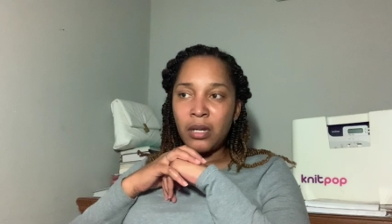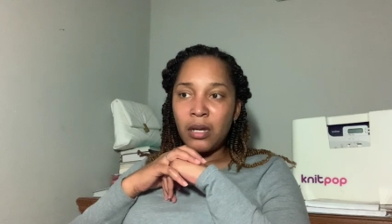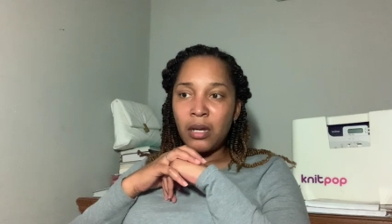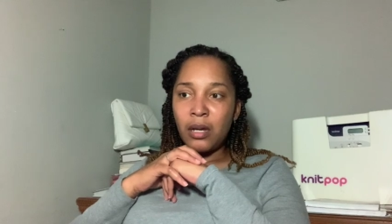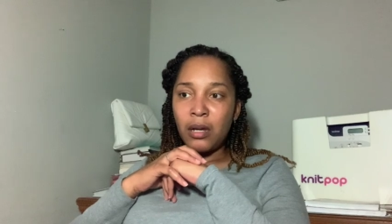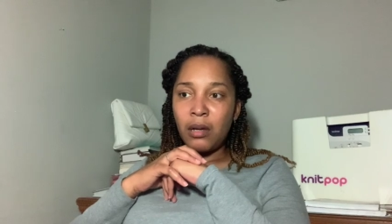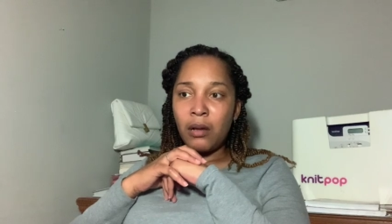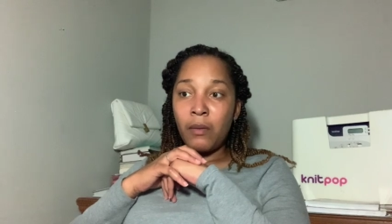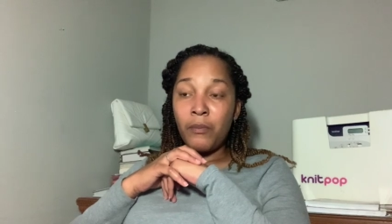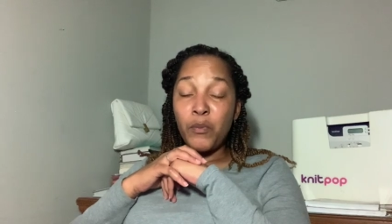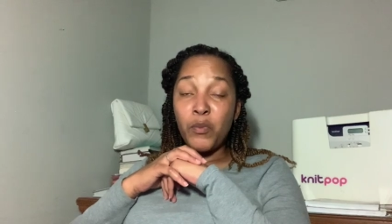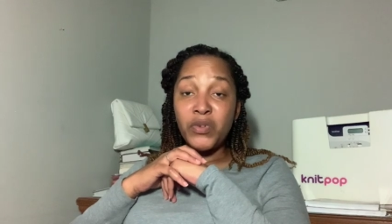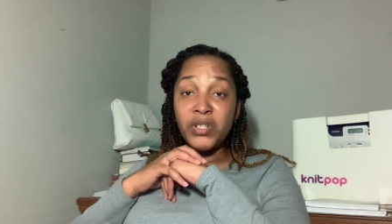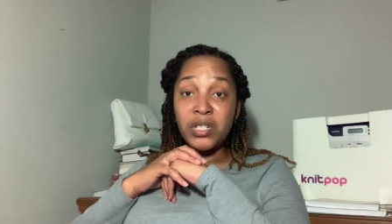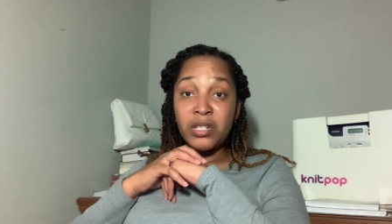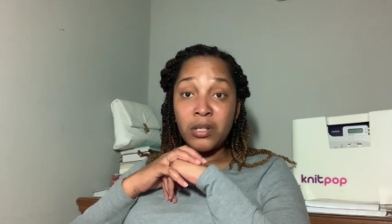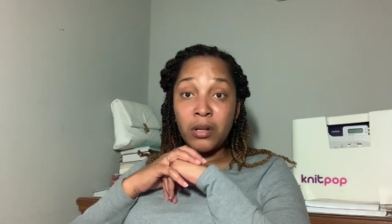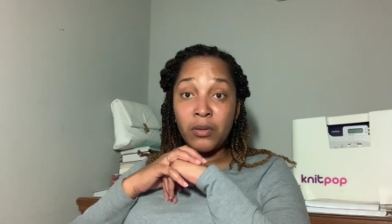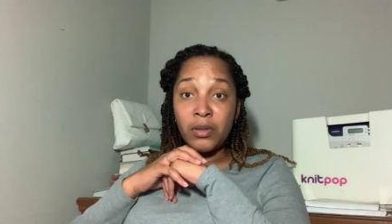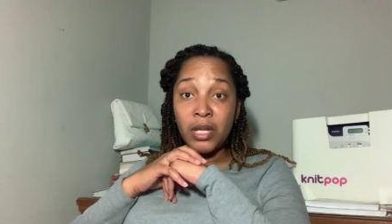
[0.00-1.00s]
um, which
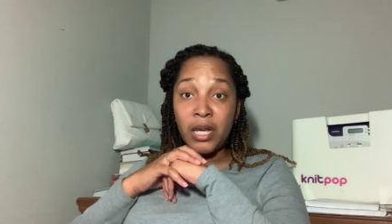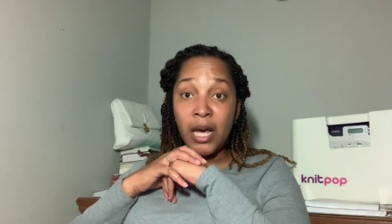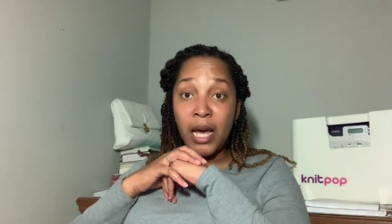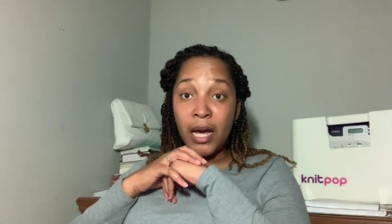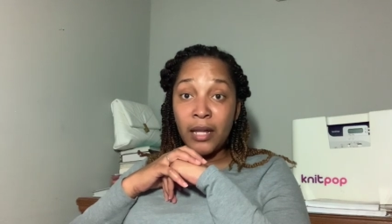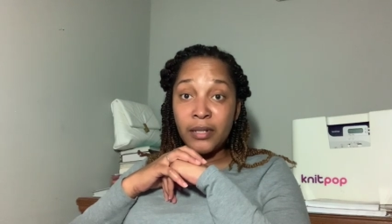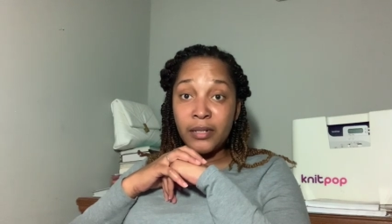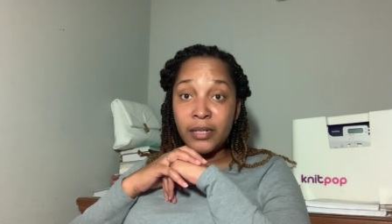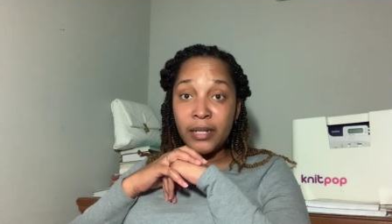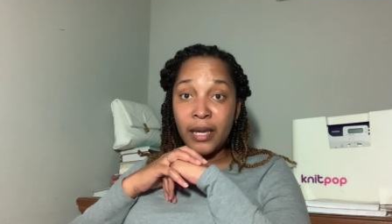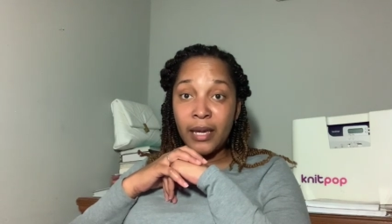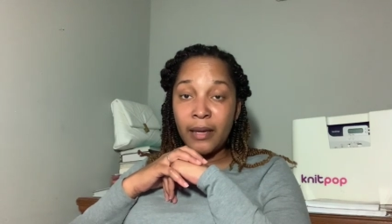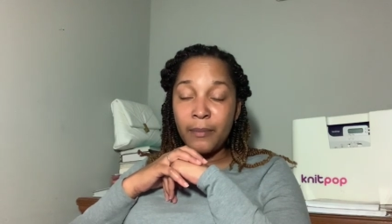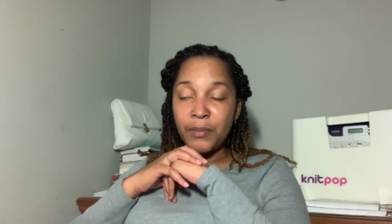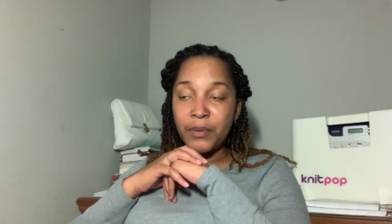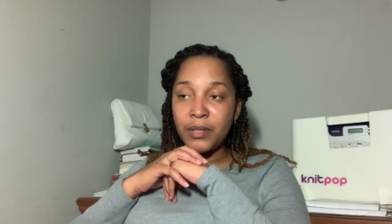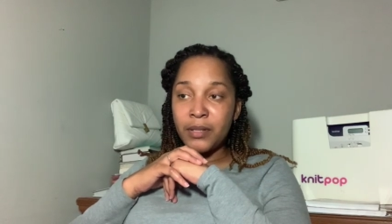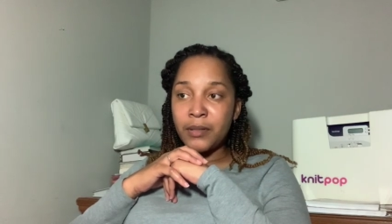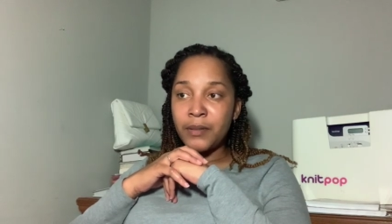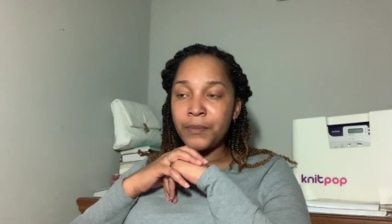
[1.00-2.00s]
is on the college
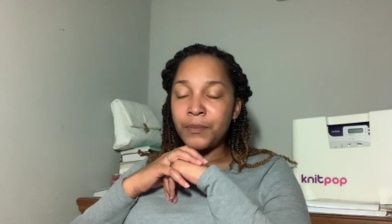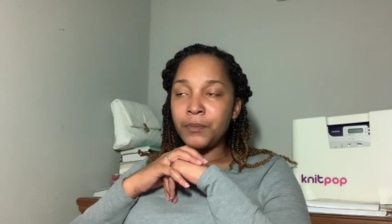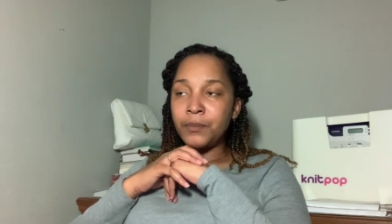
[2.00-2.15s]
campus.